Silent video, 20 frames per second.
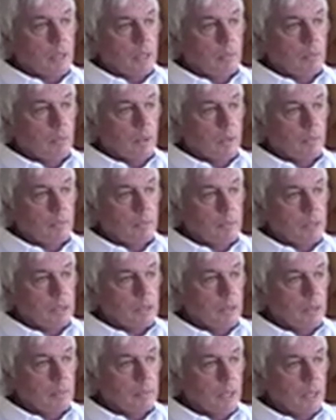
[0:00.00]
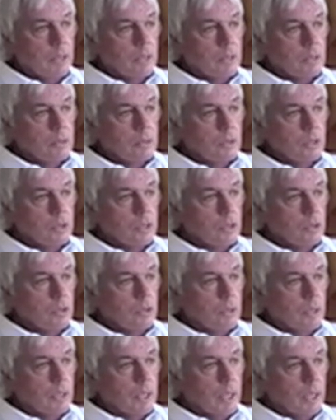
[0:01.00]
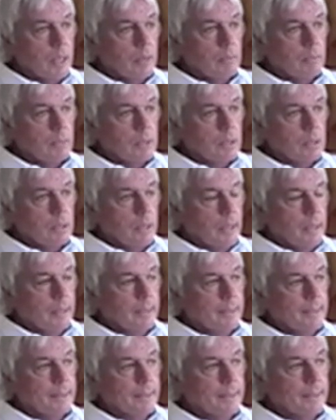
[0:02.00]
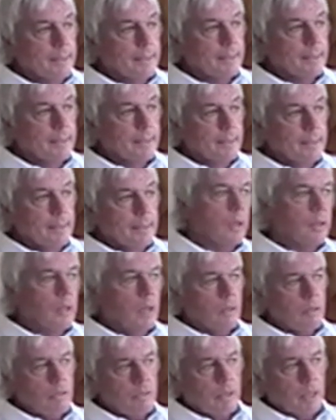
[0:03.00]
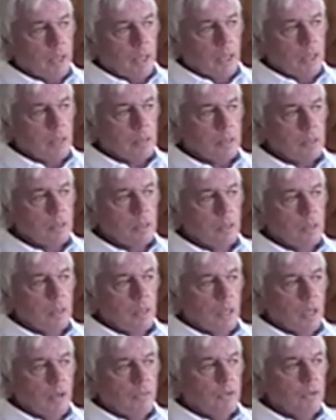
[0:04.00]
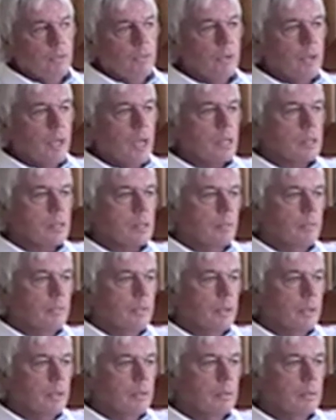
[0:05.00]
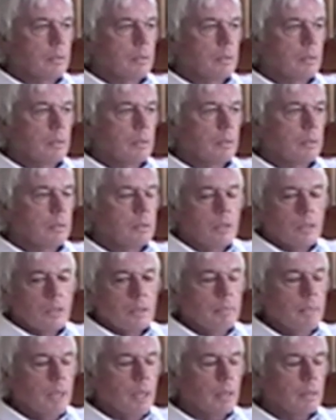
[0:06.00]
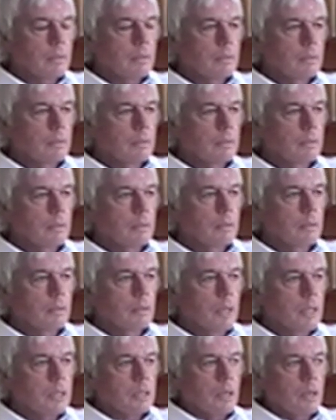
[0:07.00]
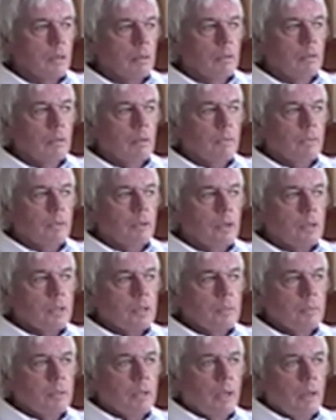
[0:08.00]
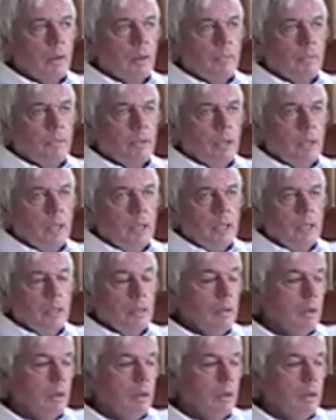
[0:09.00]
I don't work from a script. Yeah. I just talk and it comes. And the other thing is, if you forget something, it doesn't matter. It's like, oh, I forgot something. I feel an idiot.